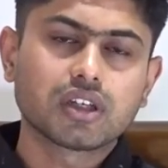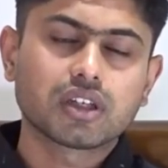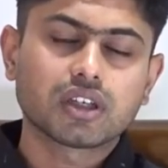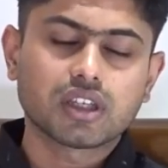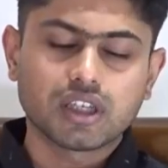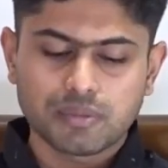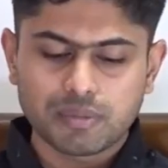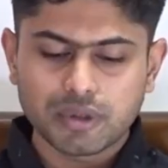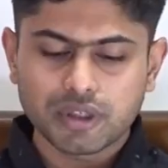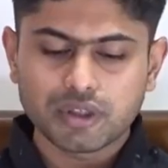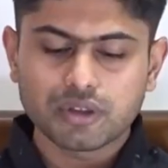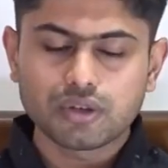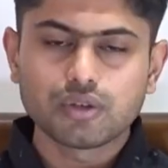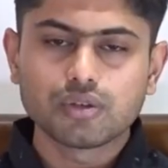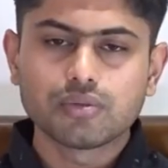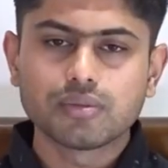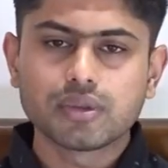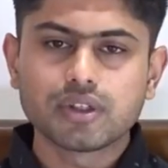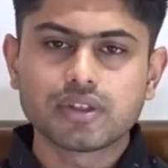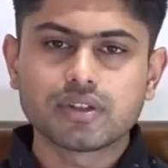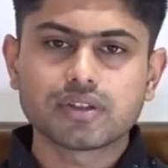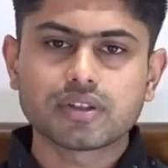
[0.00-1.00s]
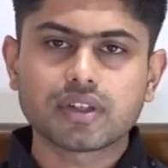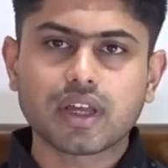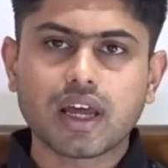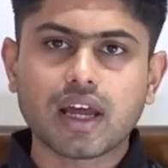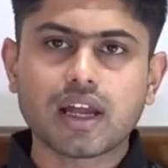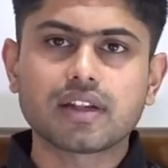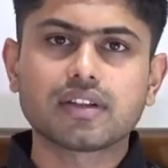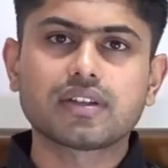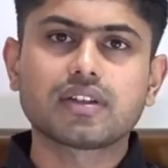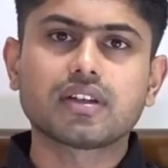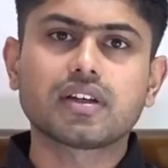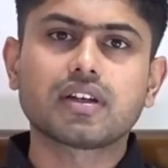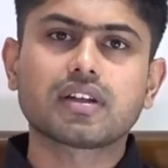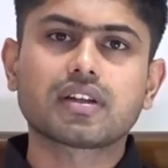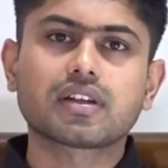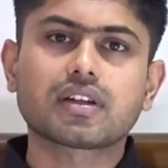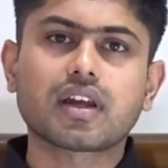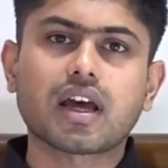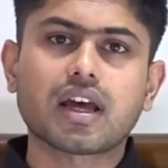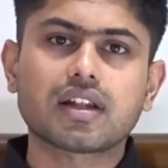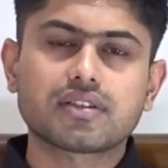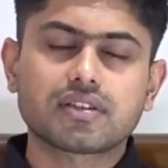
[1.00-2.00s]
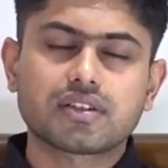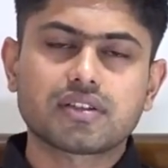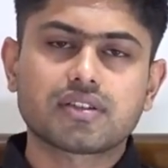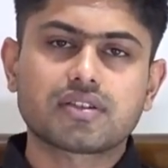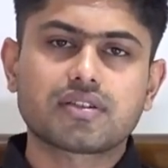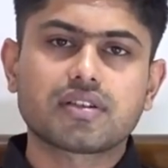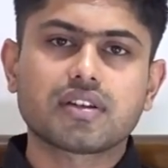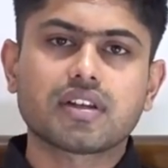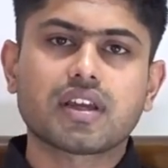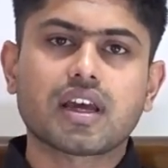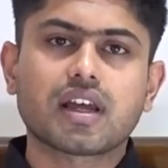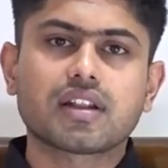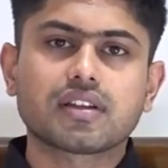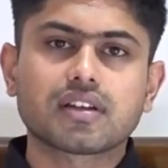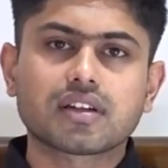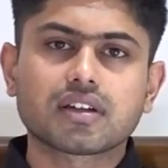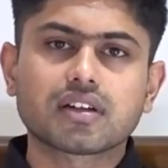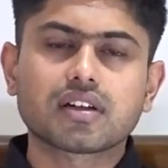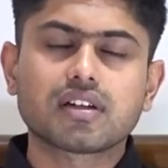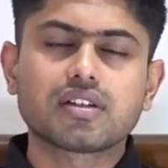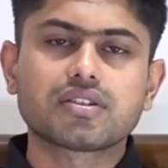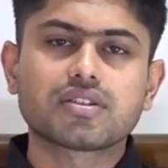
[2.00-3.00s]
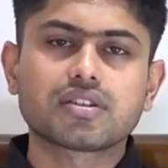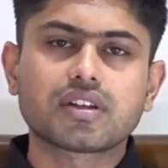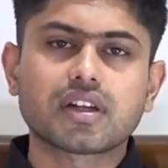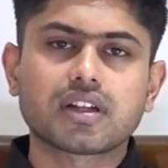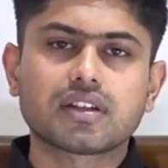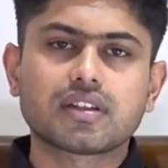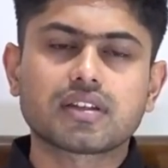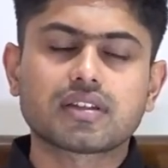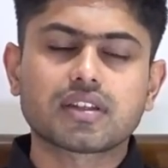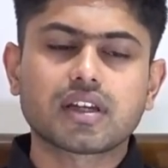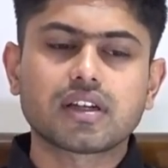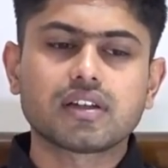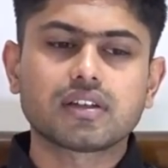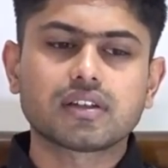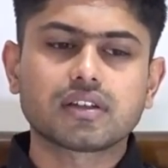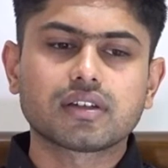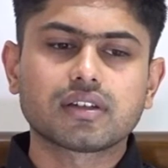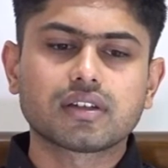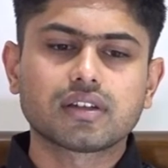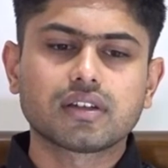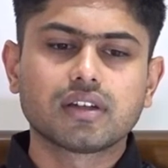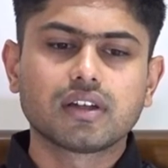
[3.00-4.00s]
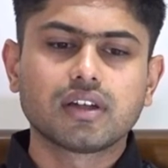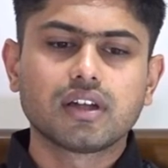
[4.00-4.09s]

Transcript: keeping humans and their ancestry and their culture at the center,